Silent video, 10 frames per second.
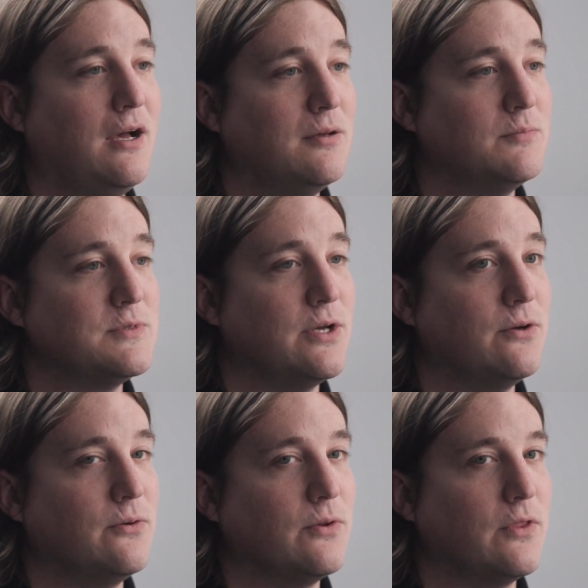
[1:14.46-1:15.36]

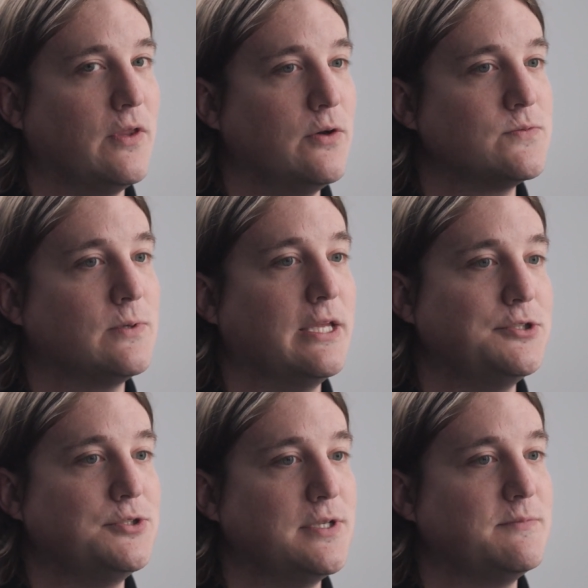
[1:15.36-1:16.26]
So those
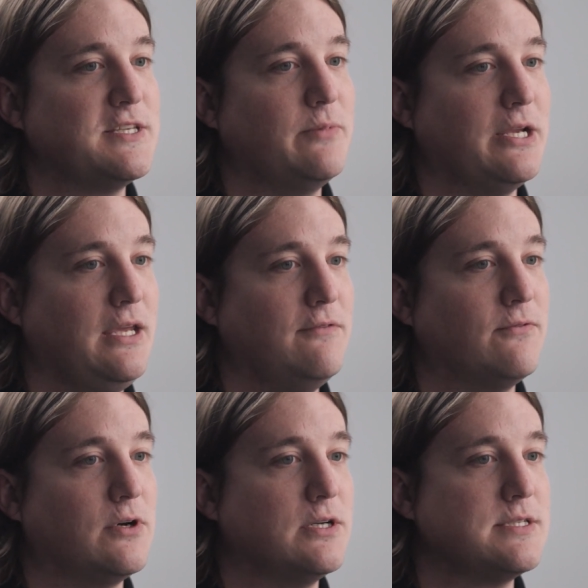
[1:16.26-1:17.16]
relationships have been key
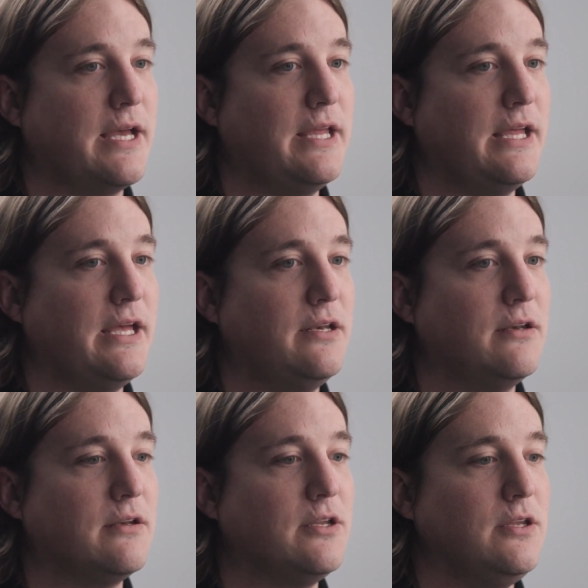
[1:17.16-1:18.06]
for us, and then
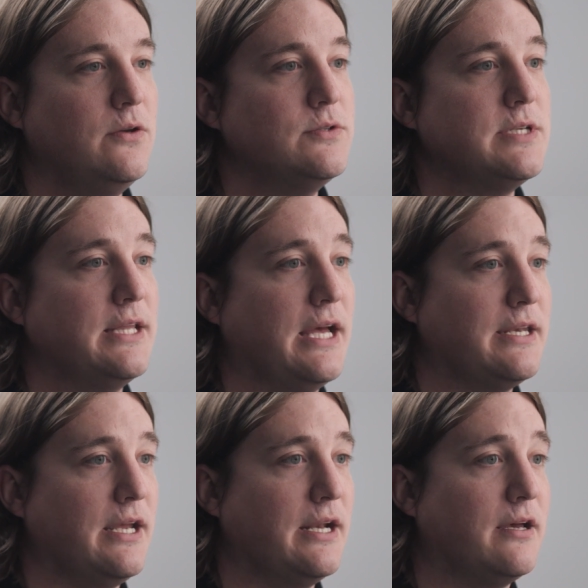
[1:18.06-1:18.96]
using that
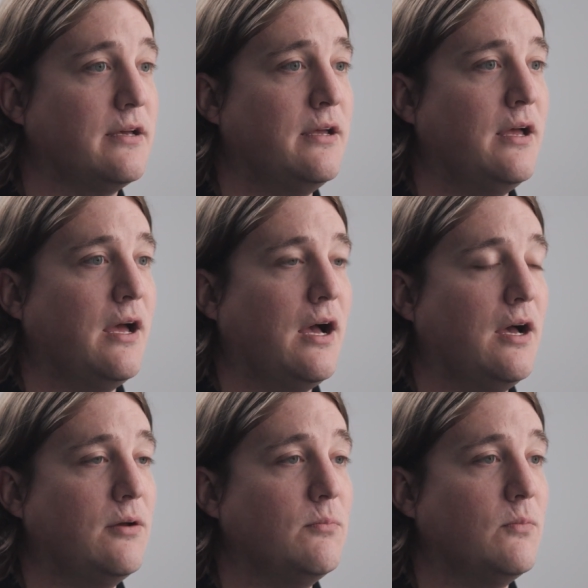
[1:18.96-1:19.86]
data,
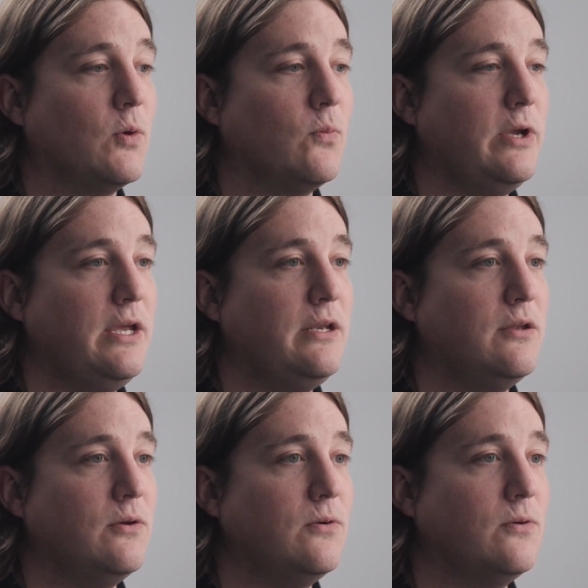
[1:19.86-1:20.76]
we
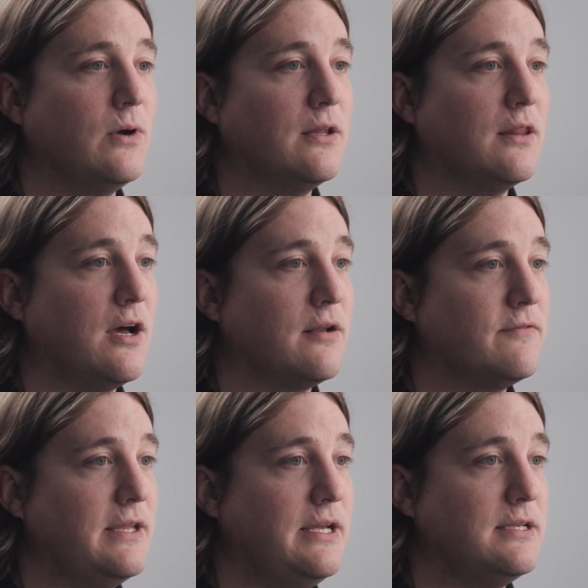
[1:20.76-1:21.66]
do a lot of
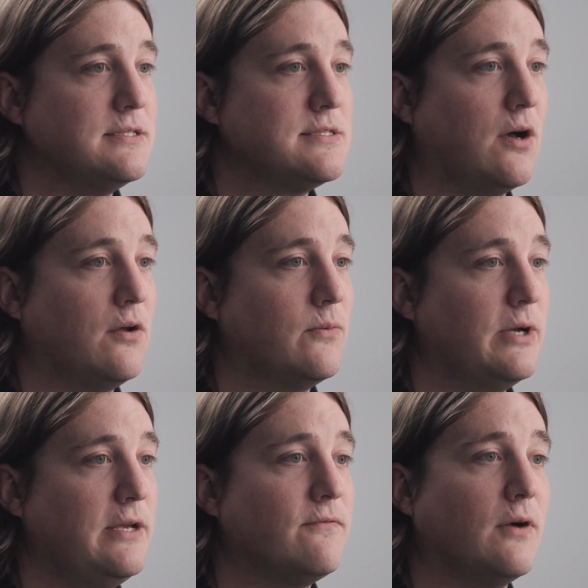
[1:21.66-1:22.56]
things all the way
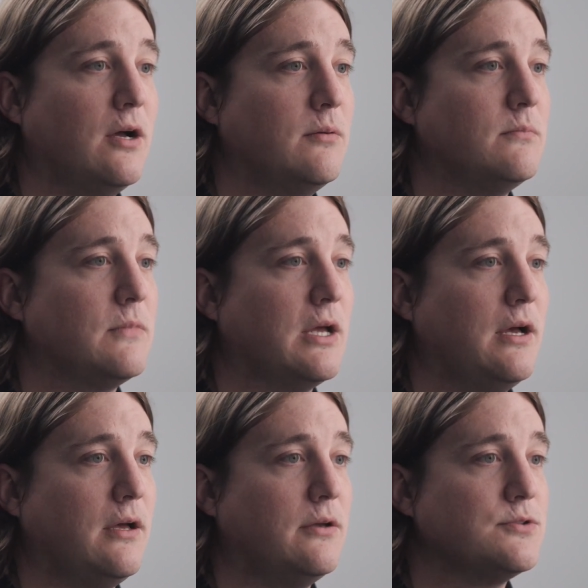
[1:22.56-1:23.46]
from
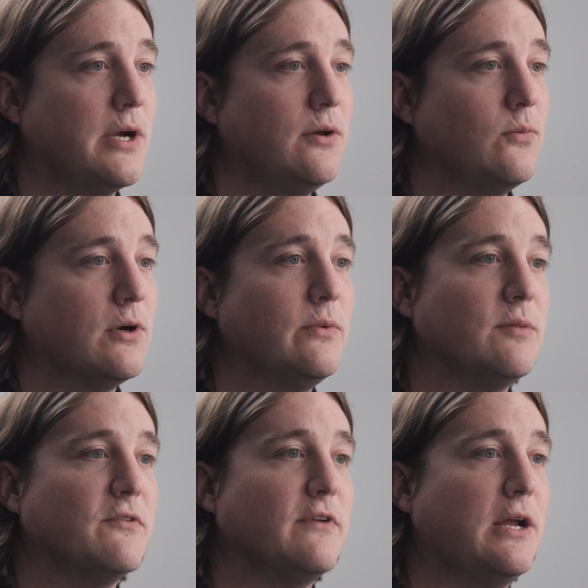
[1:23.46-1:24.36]
trying to work with
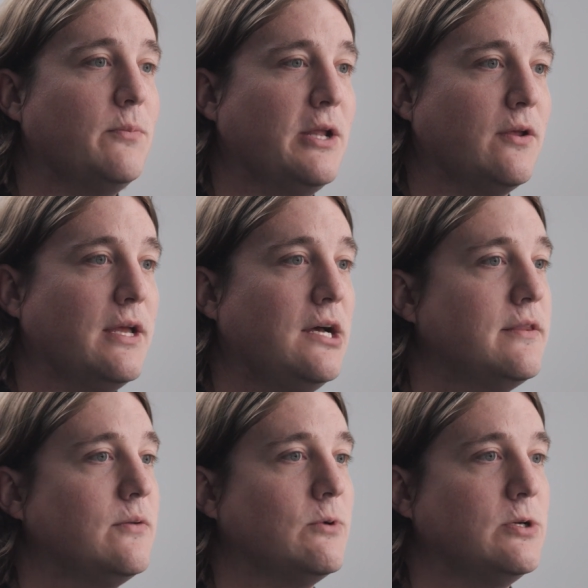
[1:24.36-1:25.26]
provider mental health
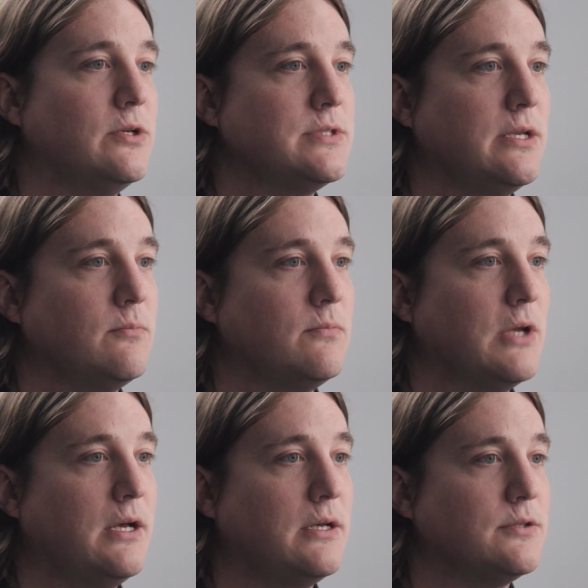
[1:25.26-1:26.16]
and reducing
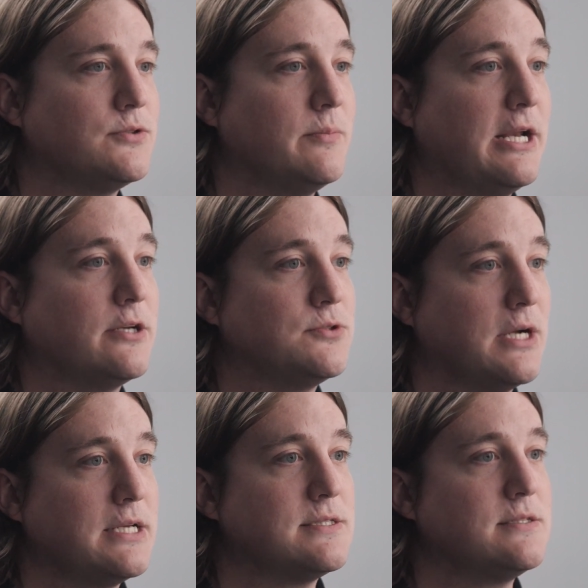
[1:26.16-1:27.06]
traumatic
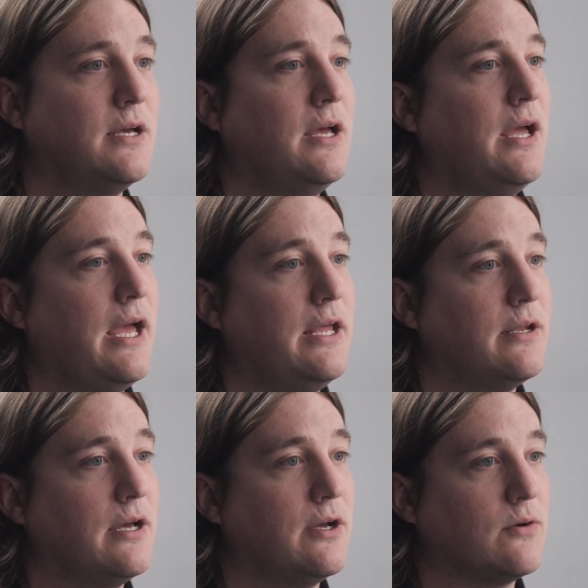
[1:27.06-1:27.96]
stress and
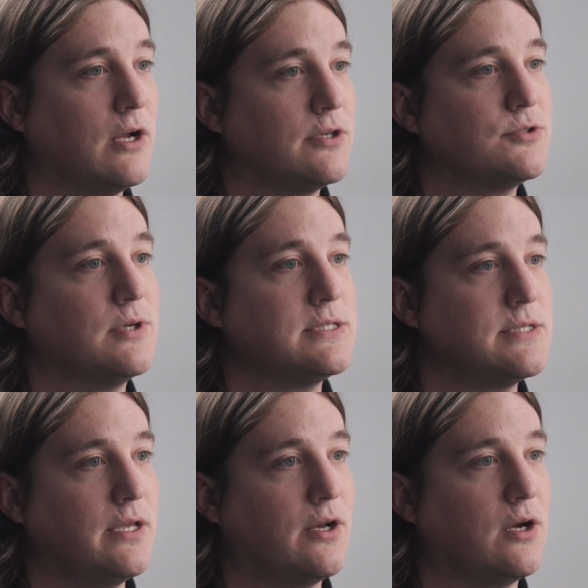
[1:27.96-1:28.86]
chronic stress
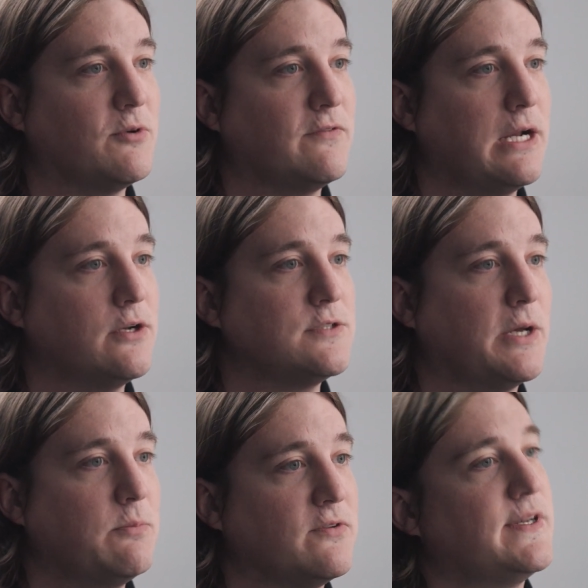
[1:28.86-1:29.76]
in our providers by
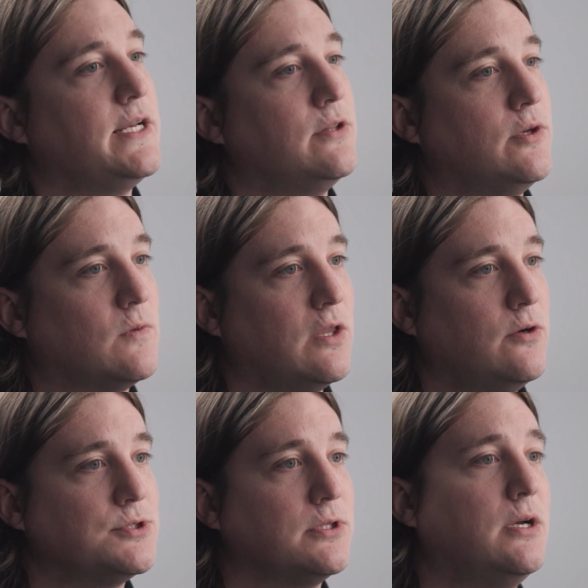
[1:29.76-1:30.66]
providing loop
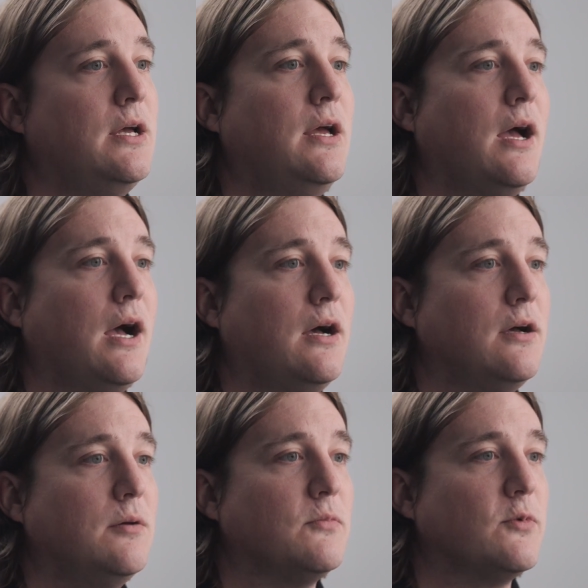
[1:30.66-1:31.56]
closure,
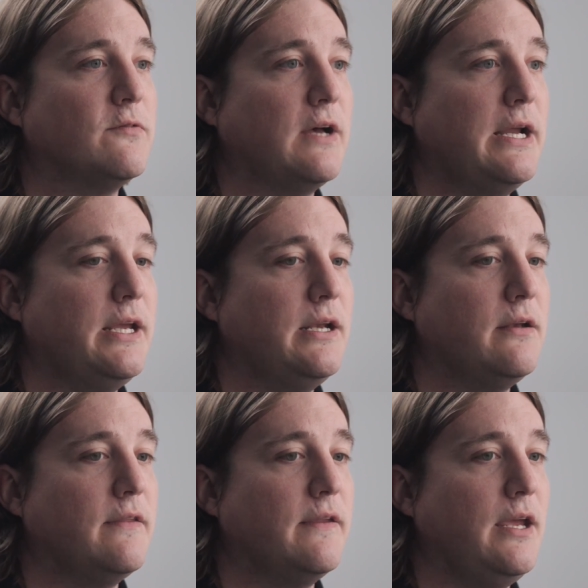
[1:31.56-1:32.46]
providing
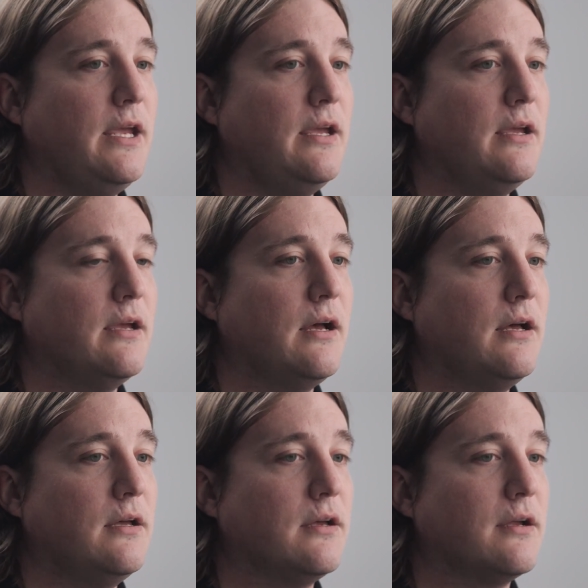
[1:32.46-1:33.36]
the
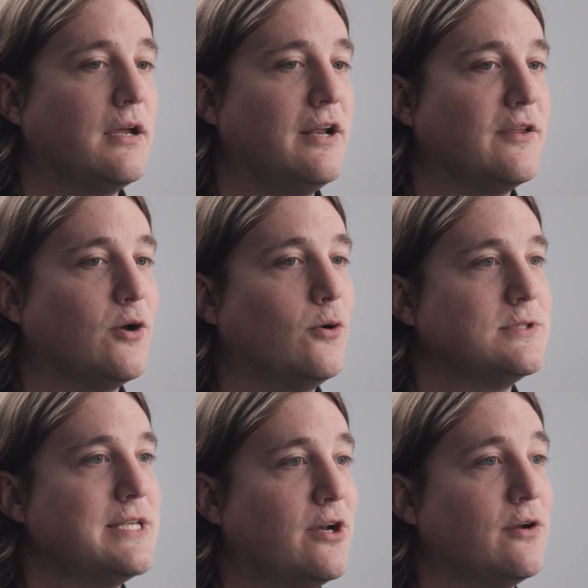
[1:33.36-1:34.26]
kind of the gold
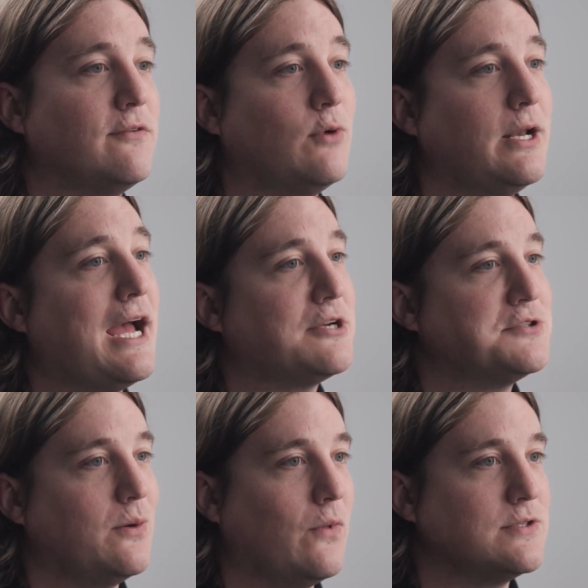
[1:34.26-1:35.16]
standard of what actually
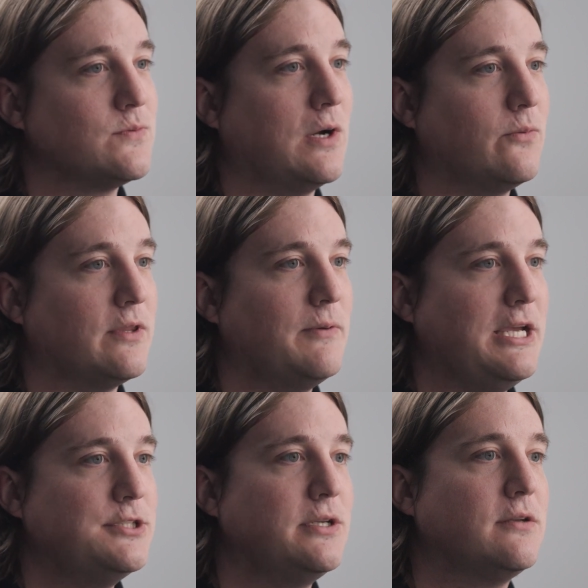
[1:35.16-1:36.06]
was wrong with the
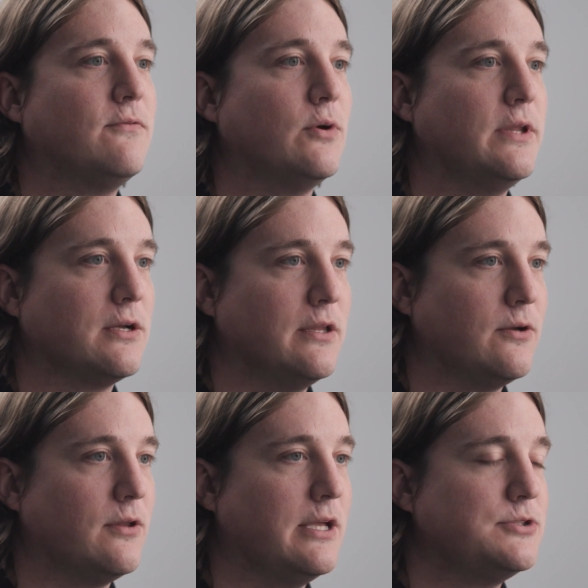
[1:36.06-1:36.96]
patient for their
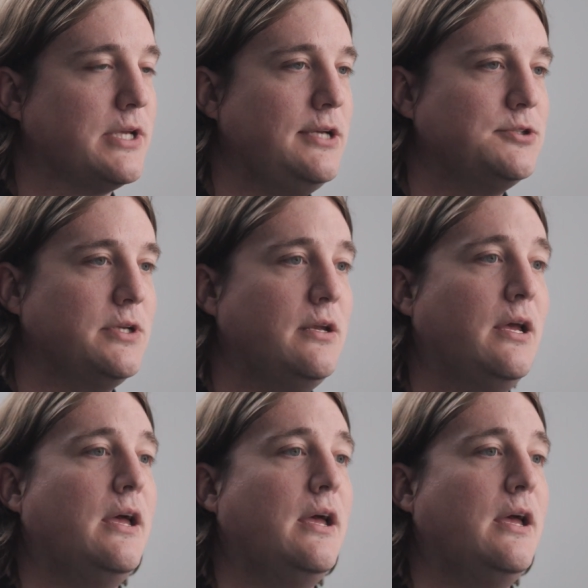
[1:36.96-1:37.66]
clinical education.